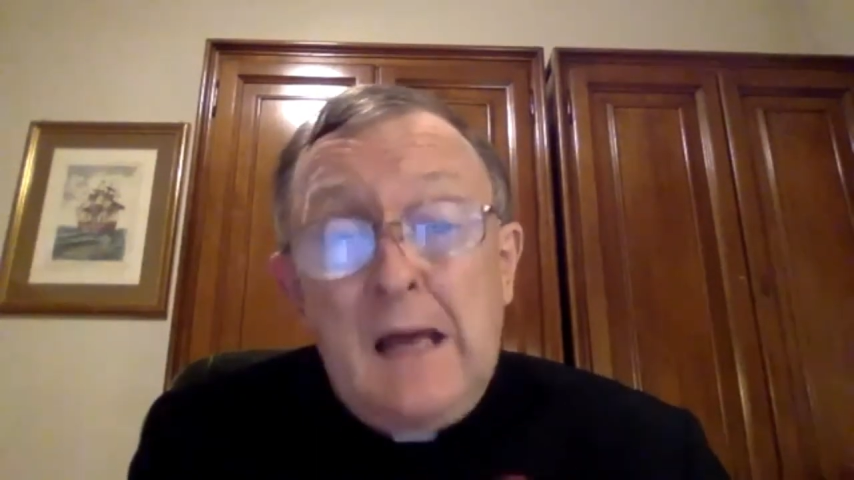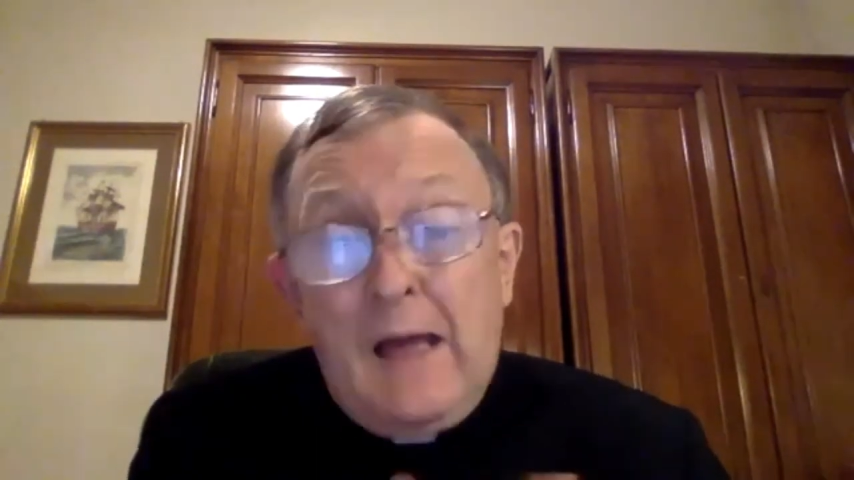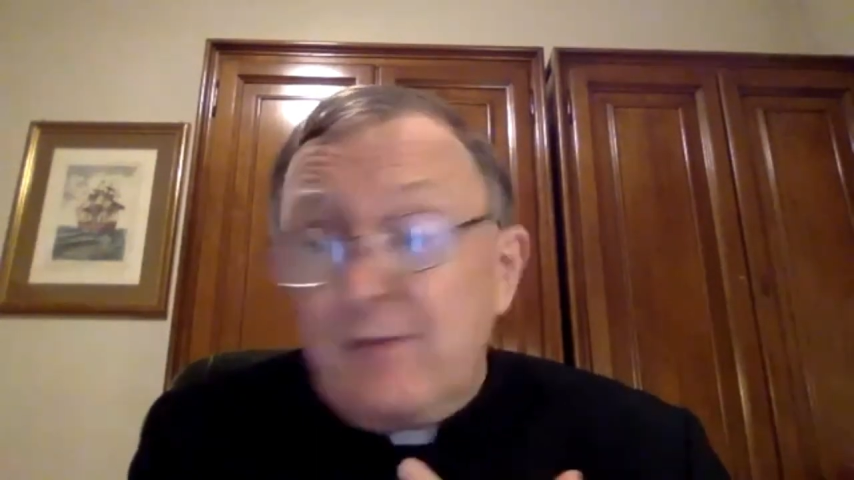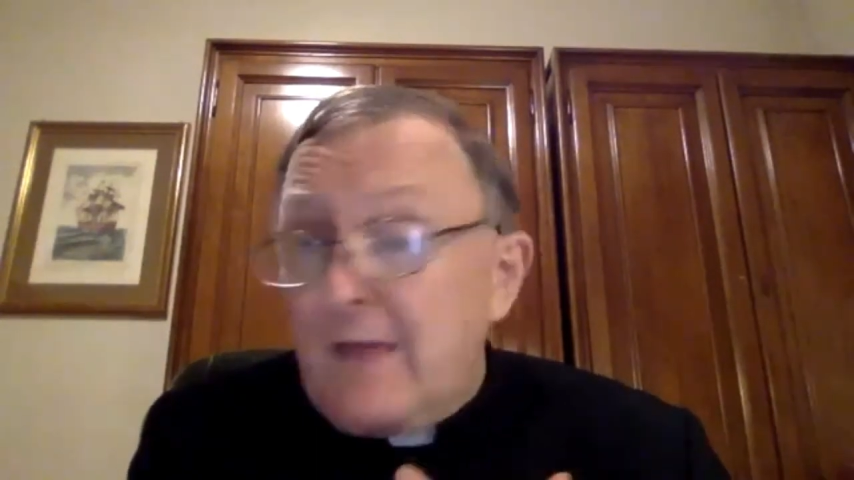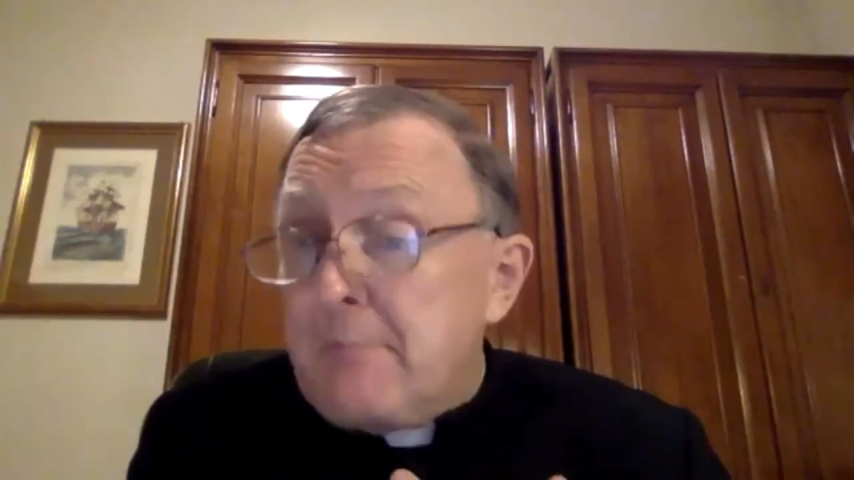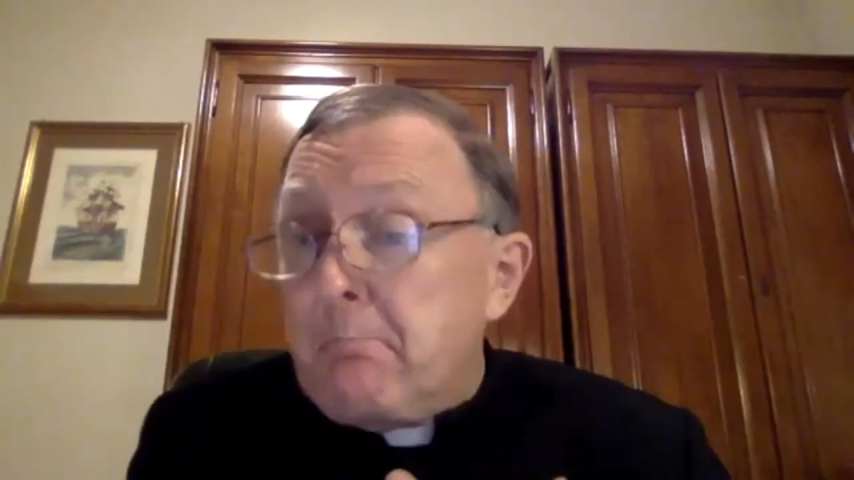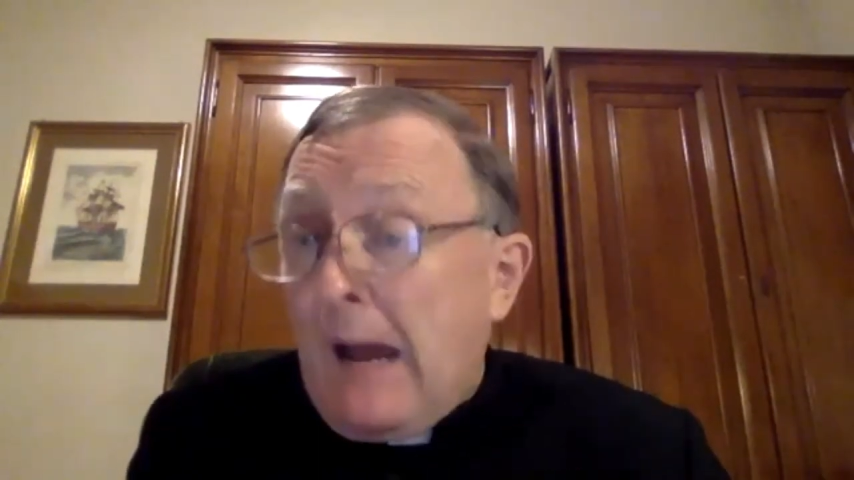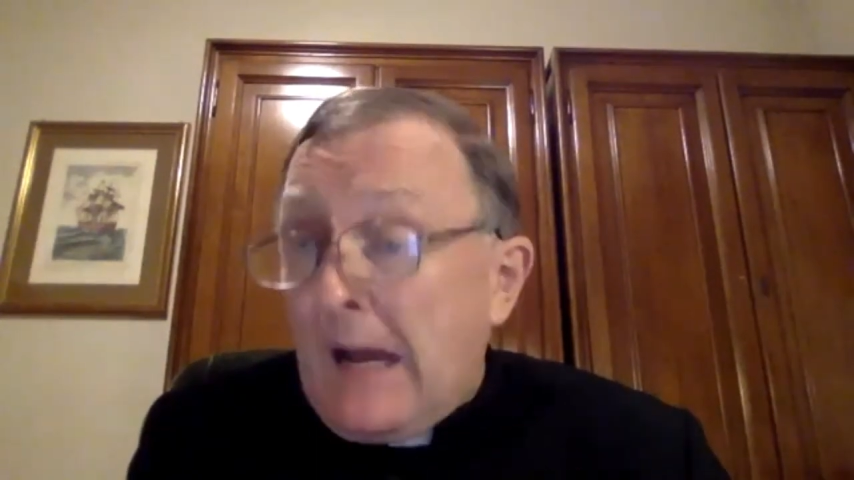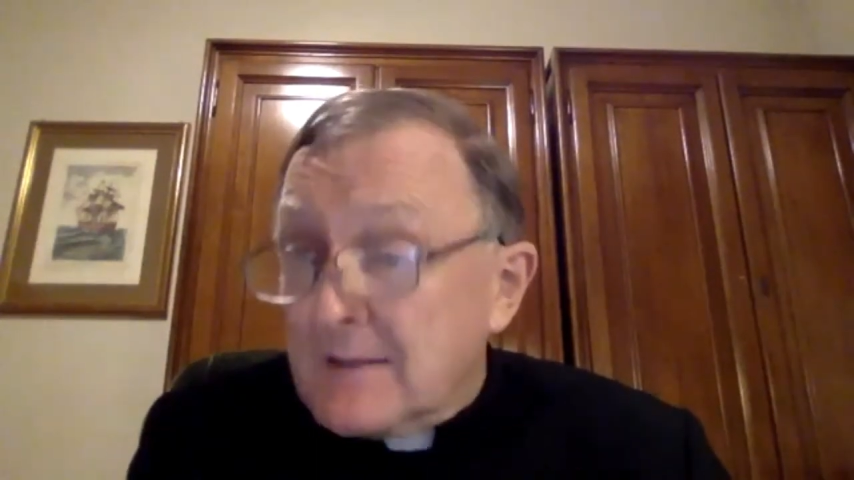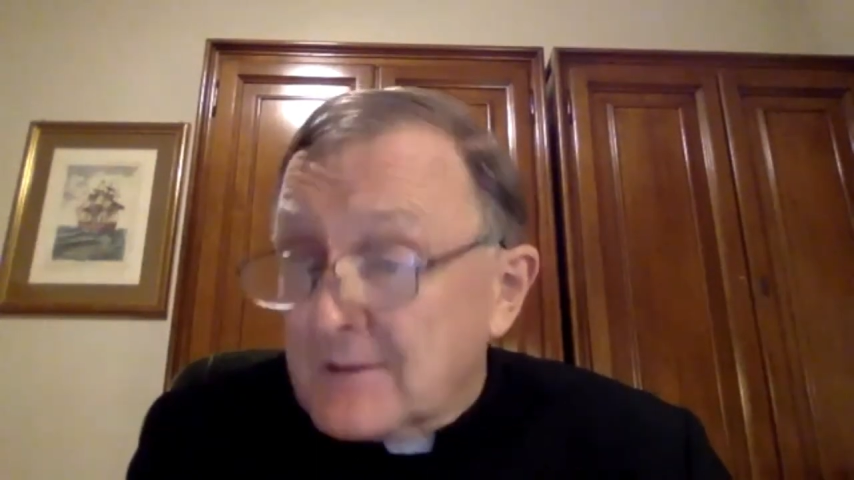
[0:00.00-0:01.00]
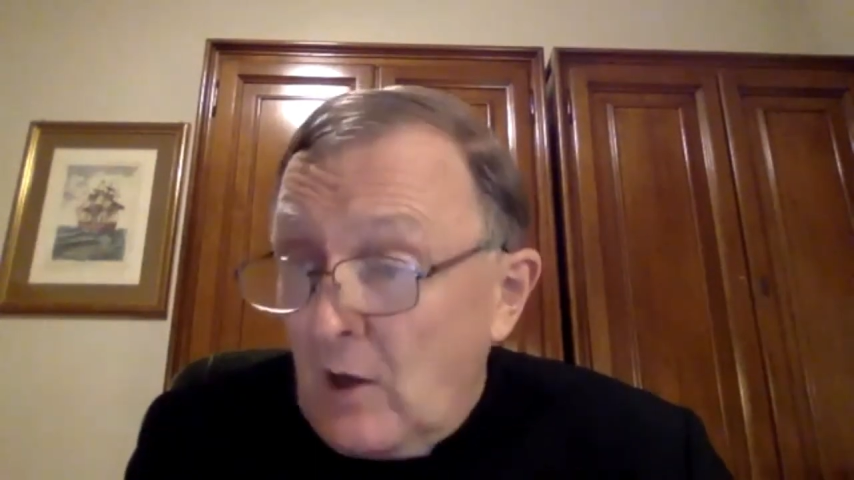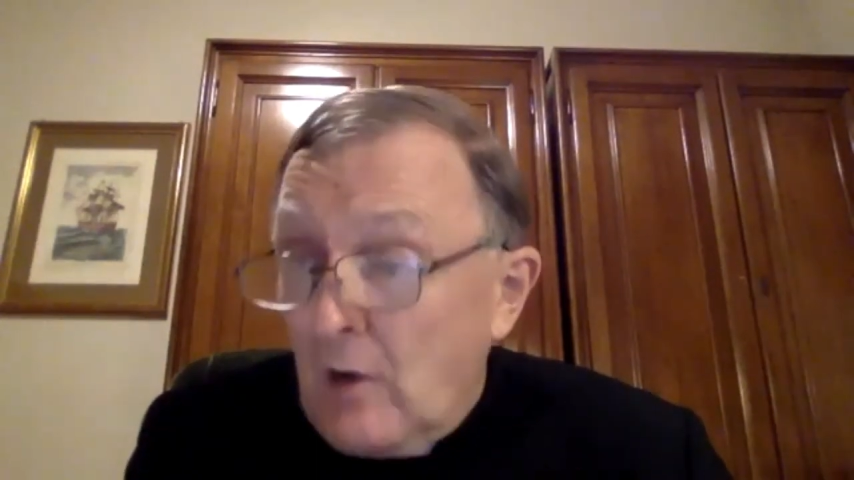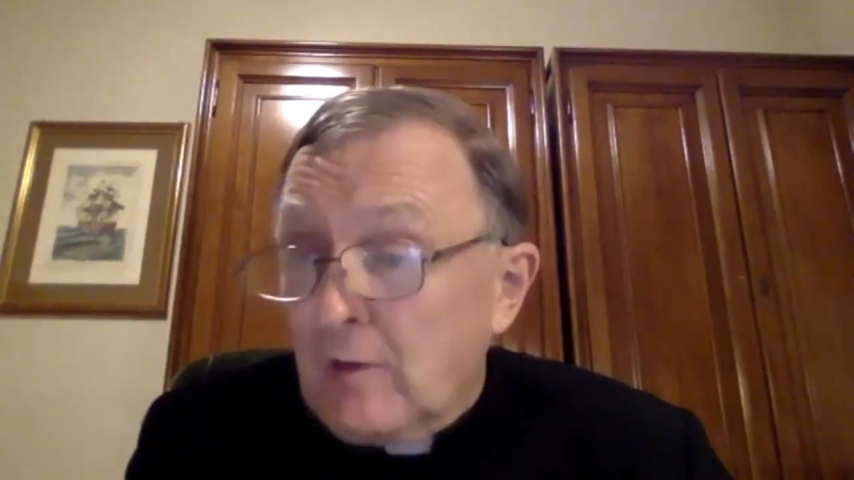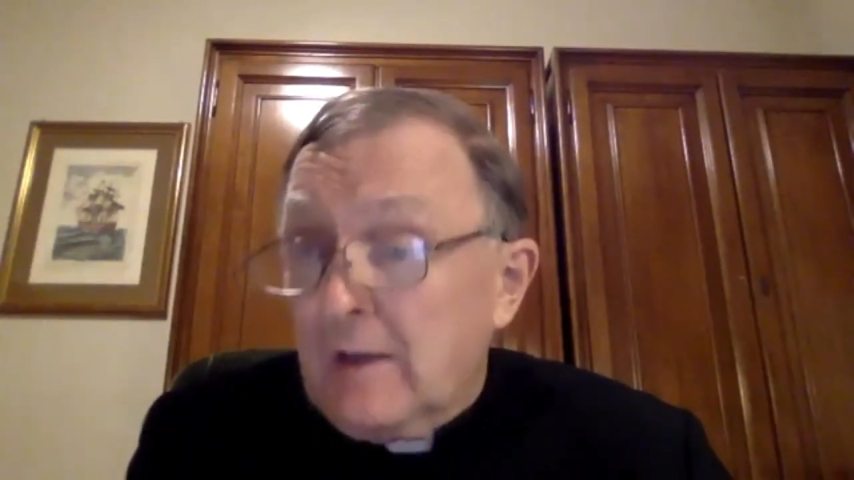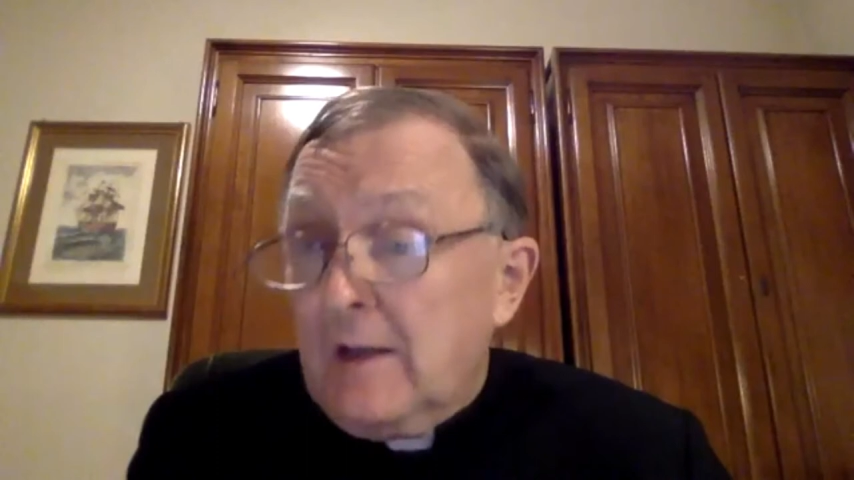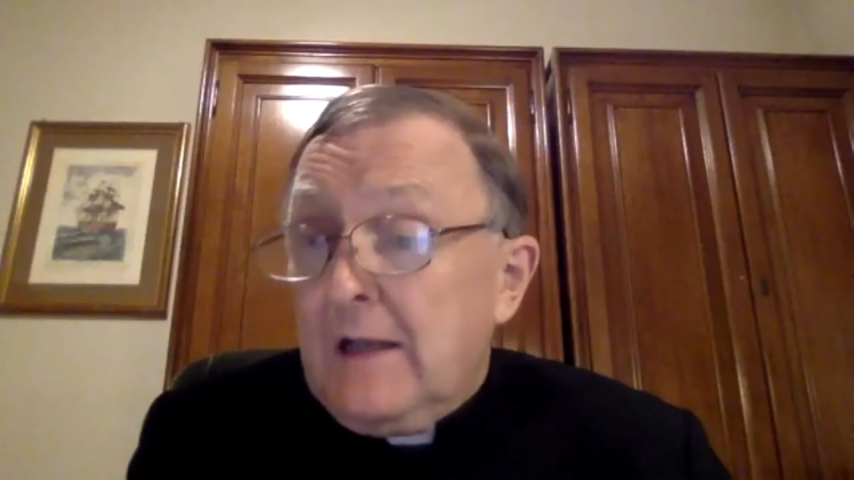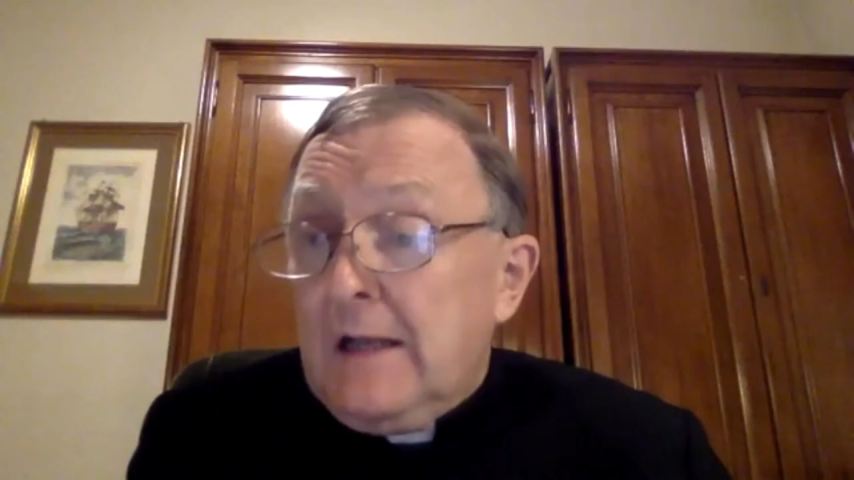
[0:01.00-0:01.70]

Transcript: and then passed on,